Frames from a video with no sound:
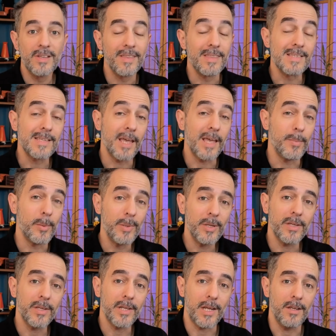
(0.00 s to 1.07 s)
This
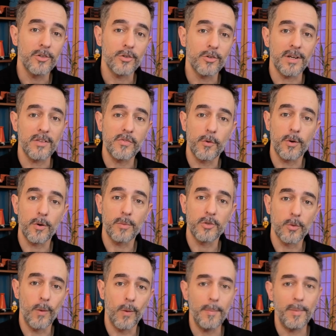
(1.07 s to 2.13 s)
capability transforms
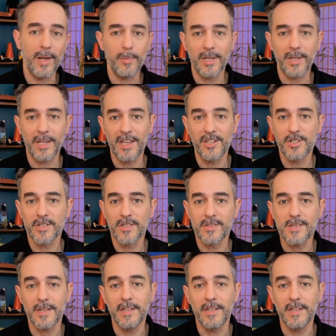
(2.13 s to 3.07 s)
your web applications